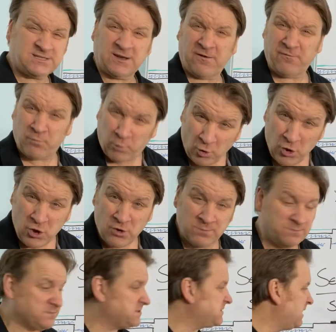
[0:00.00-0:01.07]
of
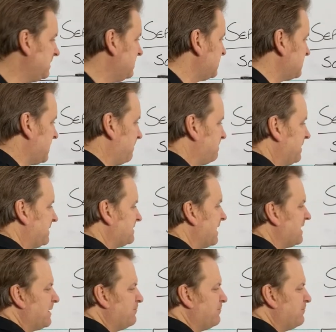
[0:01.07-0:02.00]
worms in the septic tank.